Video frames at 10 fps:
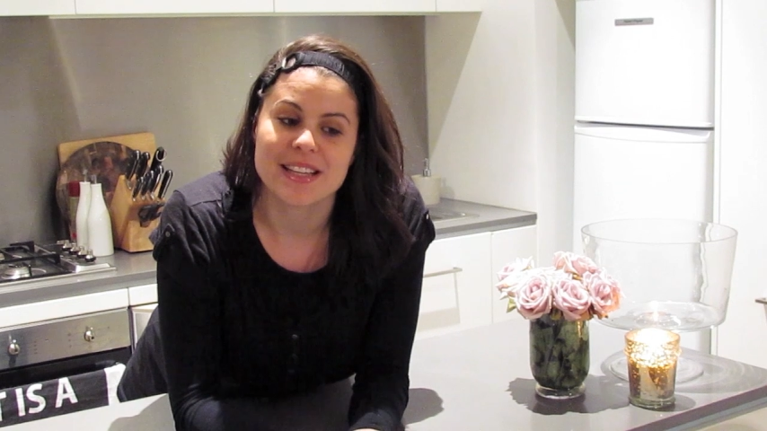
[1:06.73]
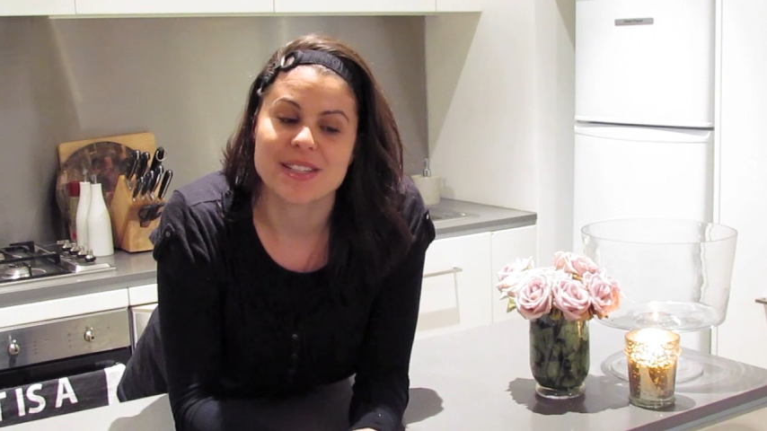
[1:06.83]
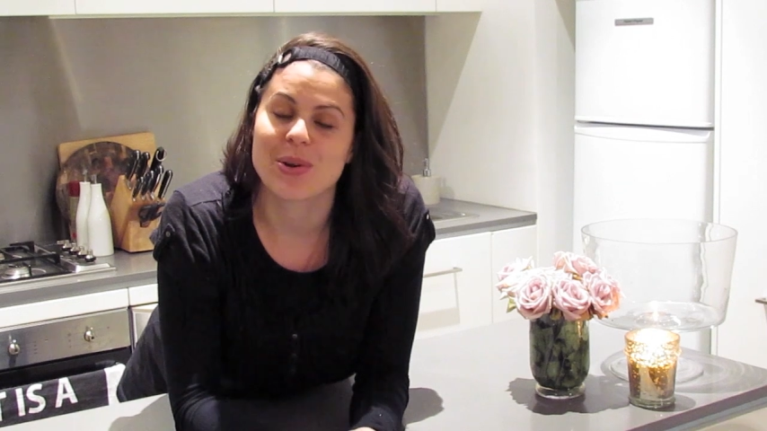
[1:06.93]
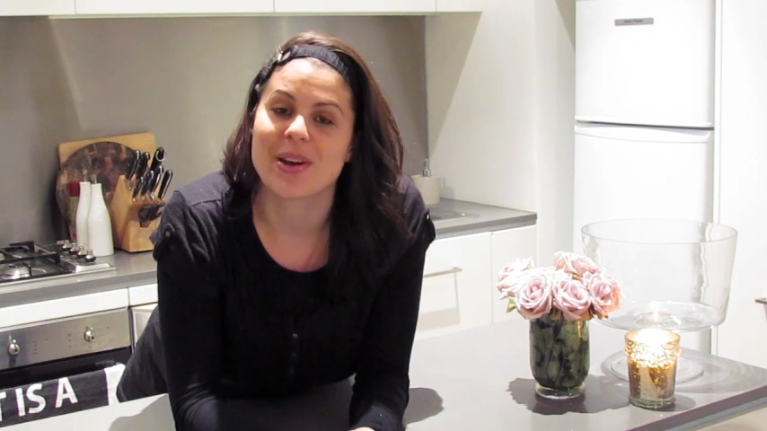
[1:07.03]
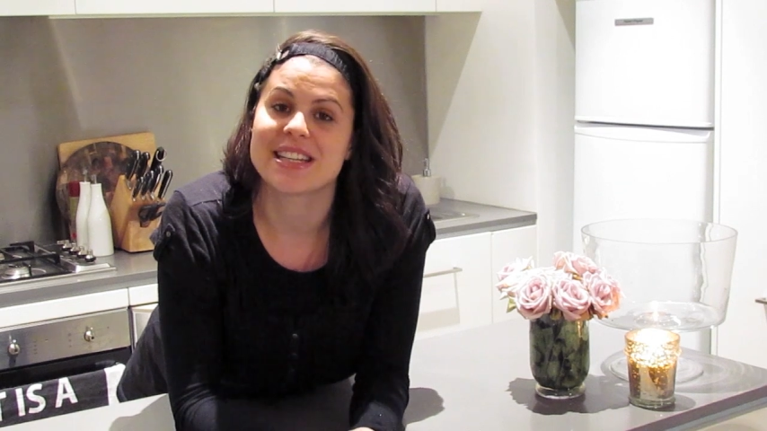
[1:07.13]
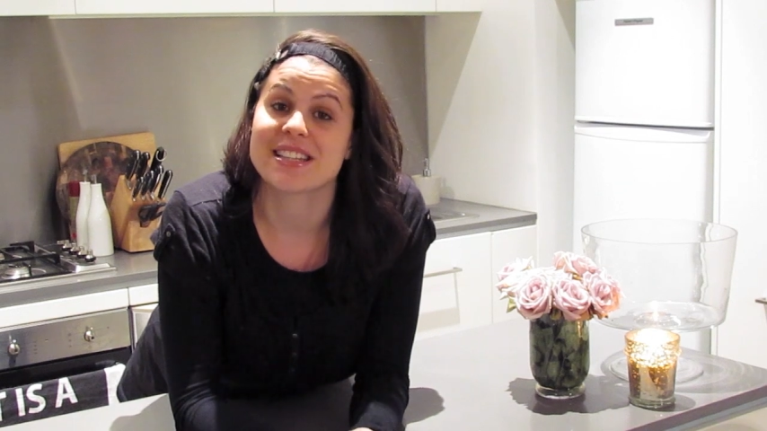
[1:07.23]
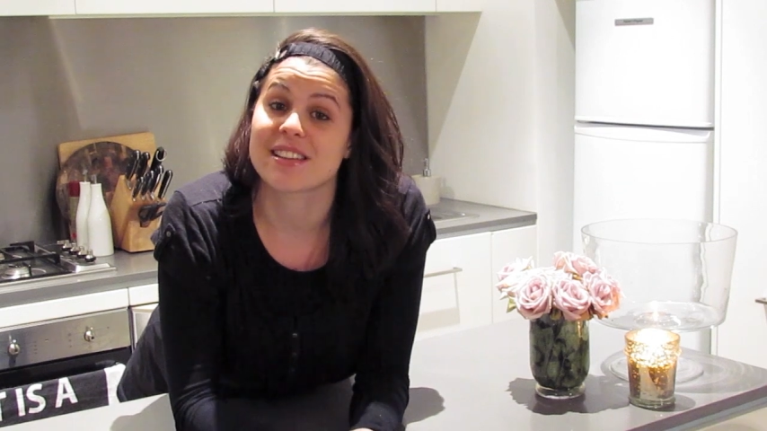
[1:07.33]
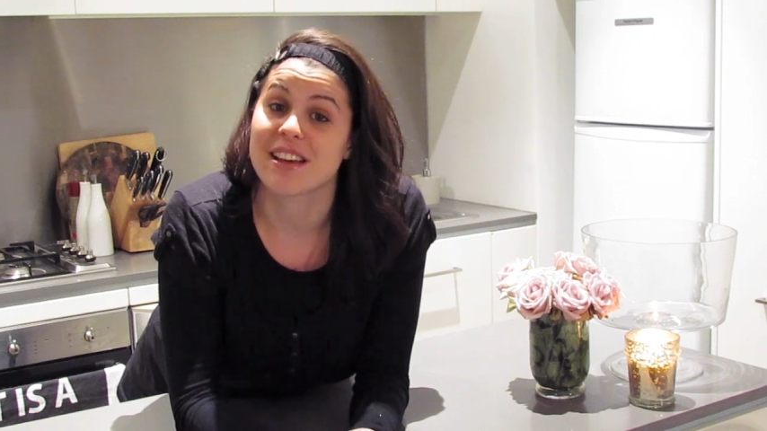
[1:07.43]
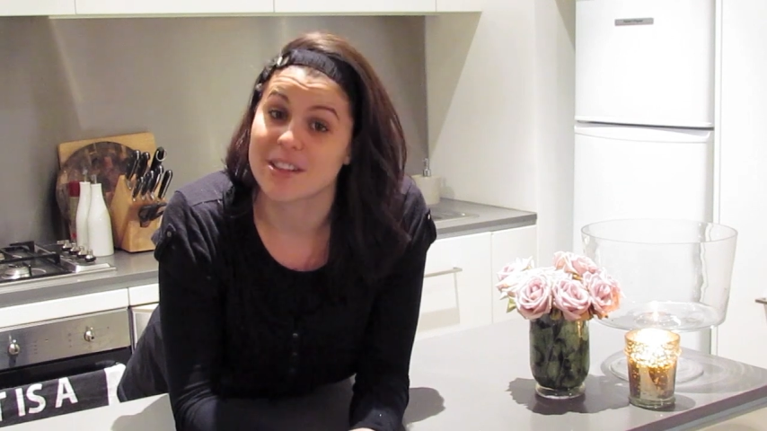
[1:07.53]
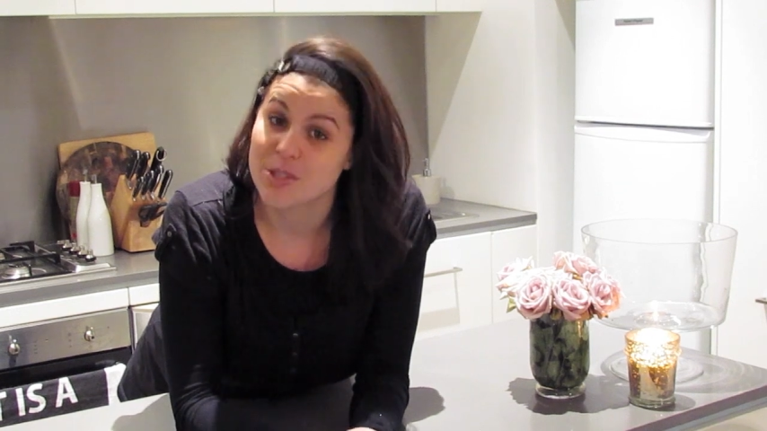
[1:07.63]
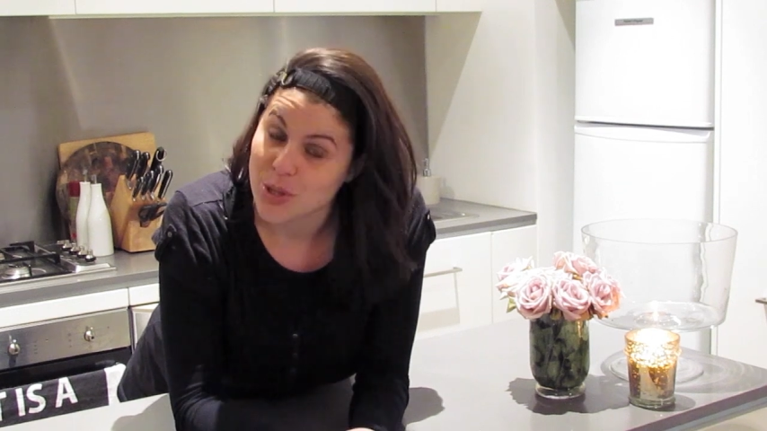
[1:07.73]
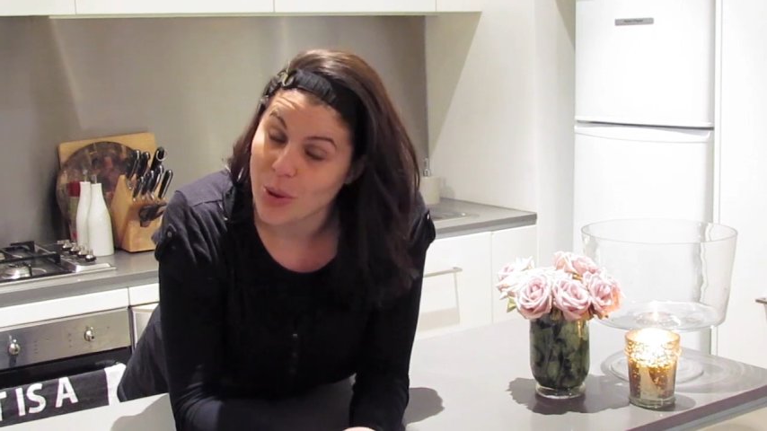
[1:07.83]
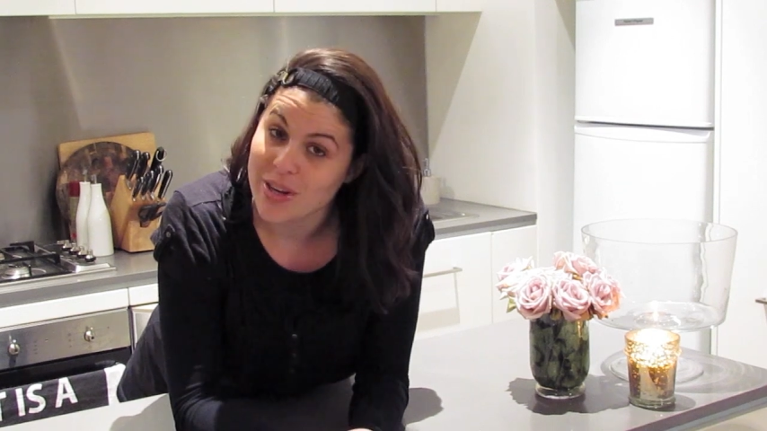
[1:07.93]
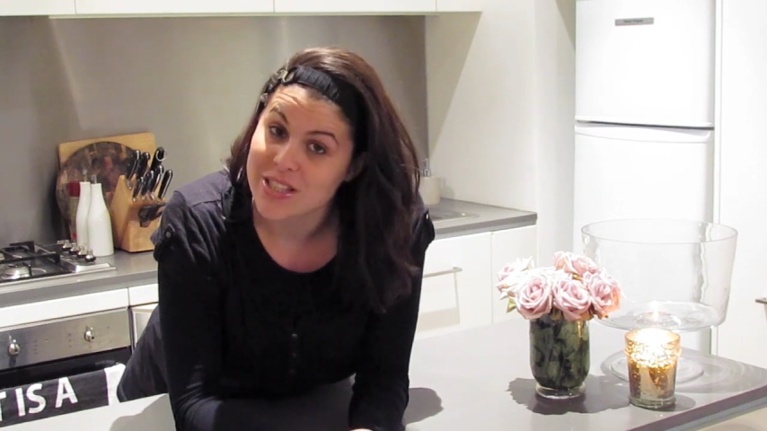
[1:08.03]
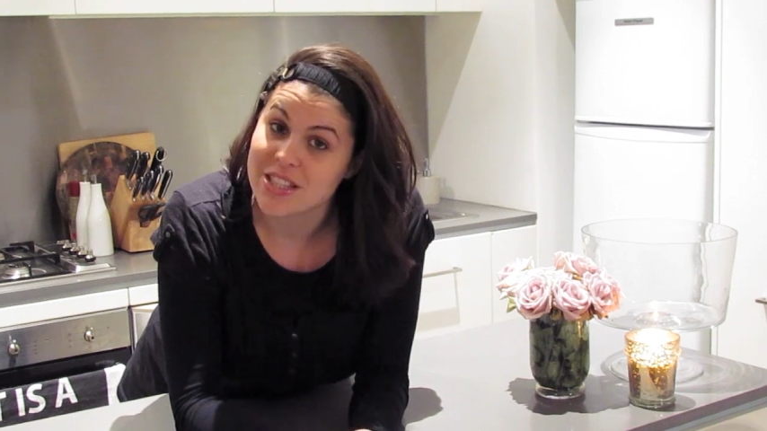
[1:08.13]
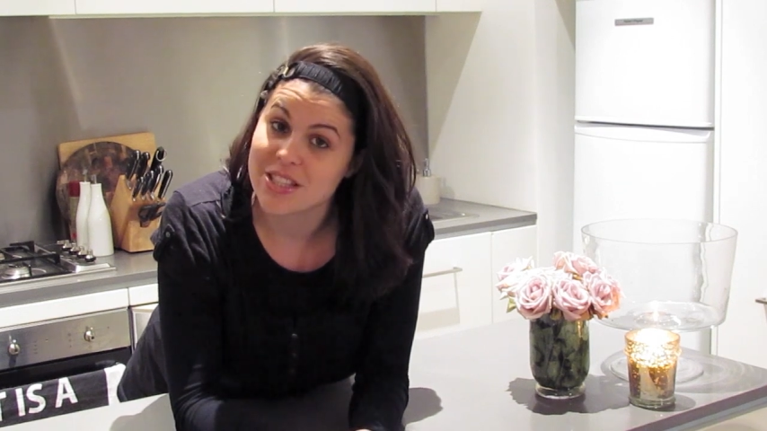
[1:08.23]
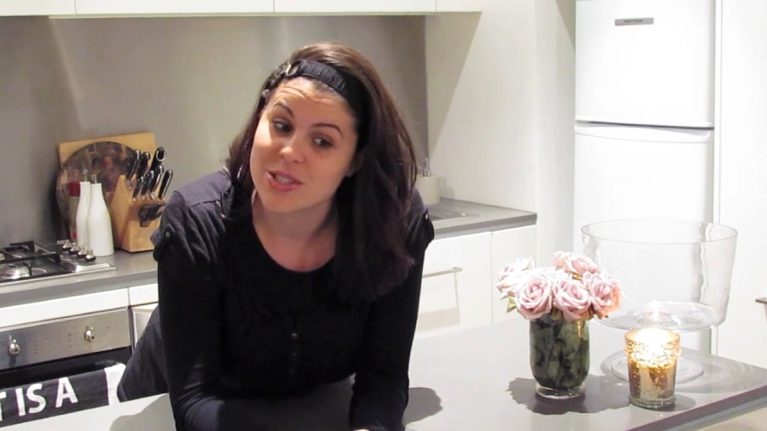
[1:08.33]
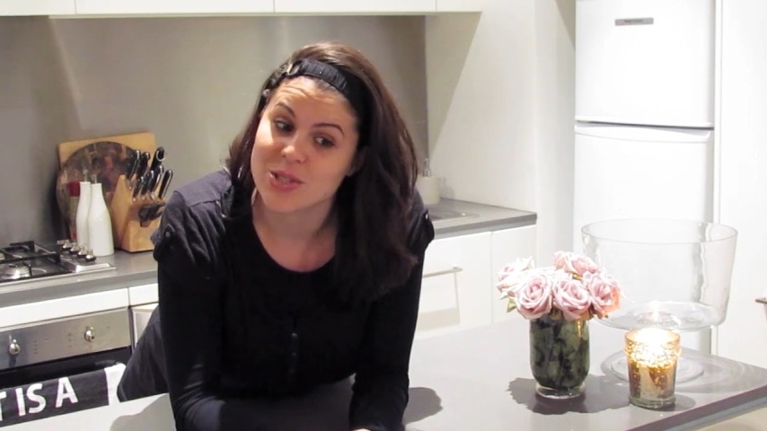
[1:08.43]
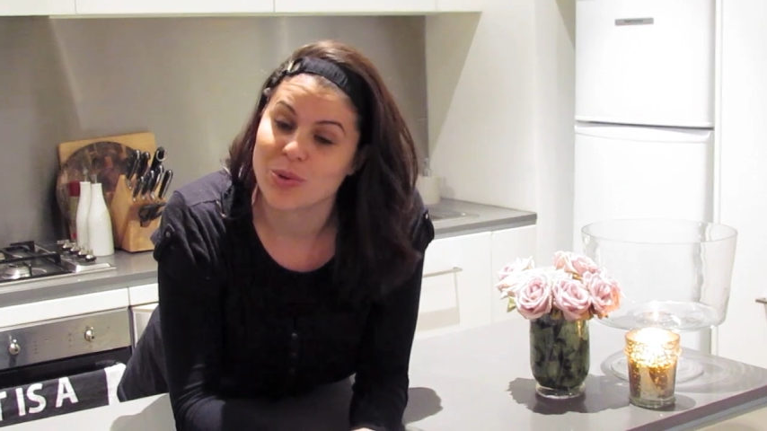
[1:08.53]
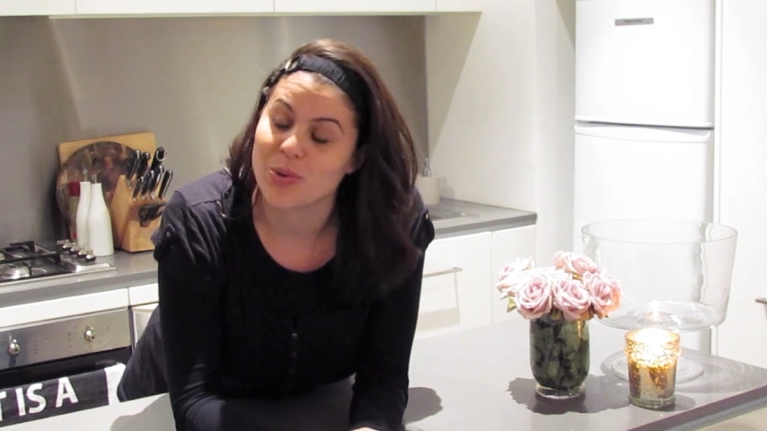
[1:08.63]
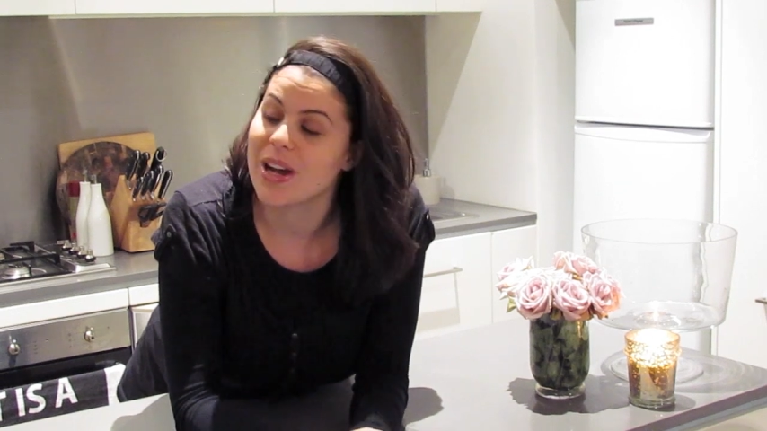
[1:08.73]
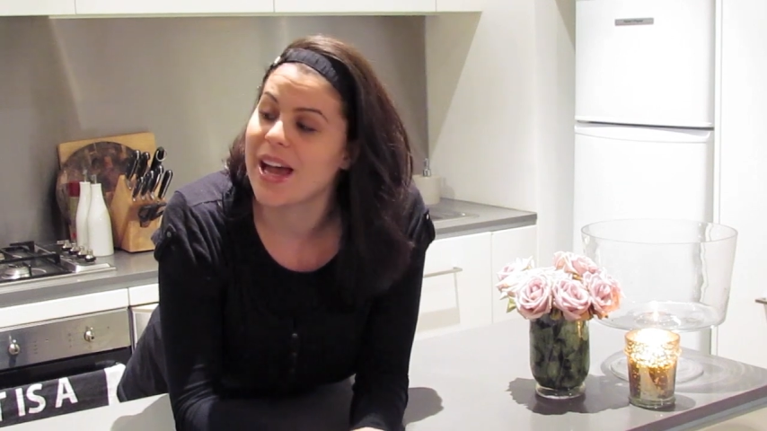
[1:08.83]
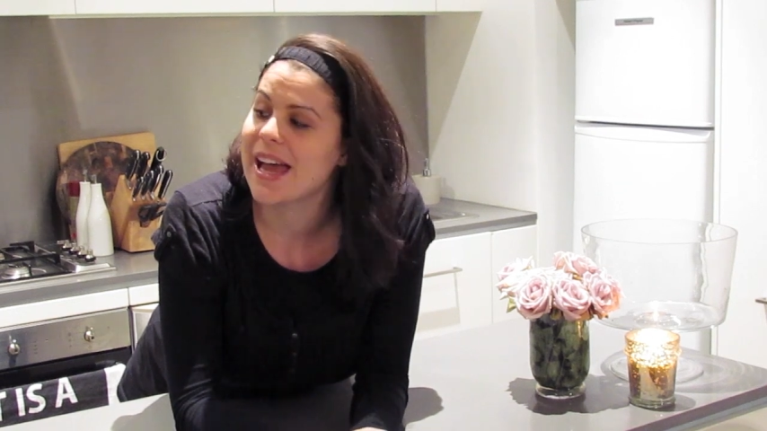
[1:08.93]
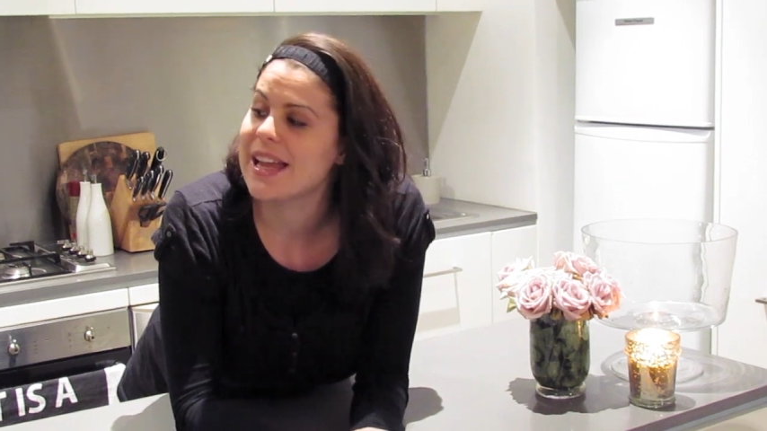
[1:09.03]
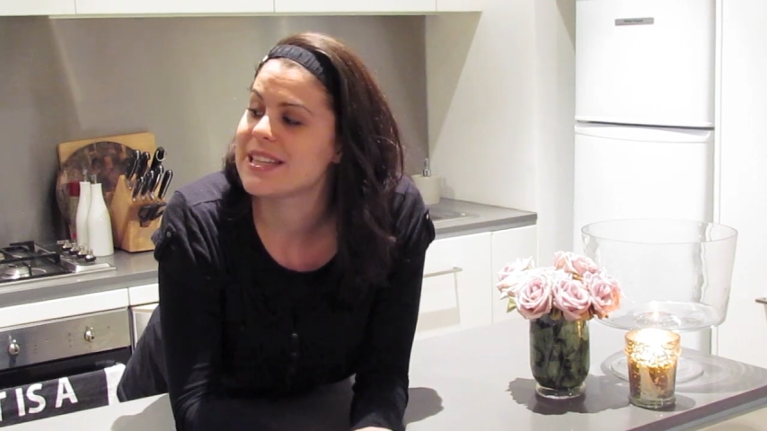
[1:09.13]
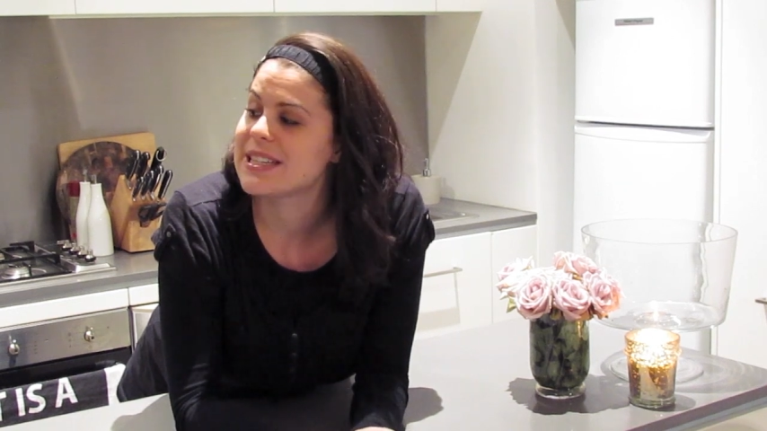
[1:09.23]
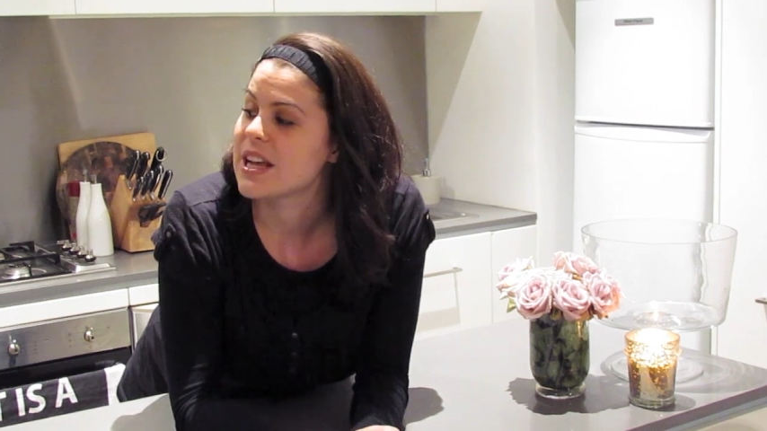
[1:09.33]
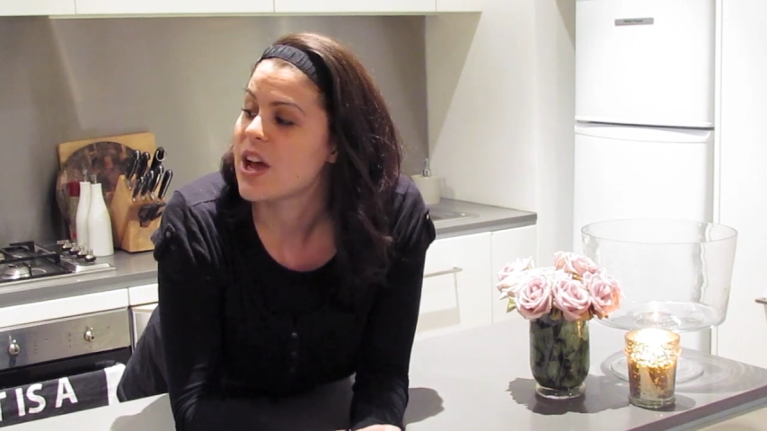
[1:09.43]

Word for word: so I decided to go into the store, and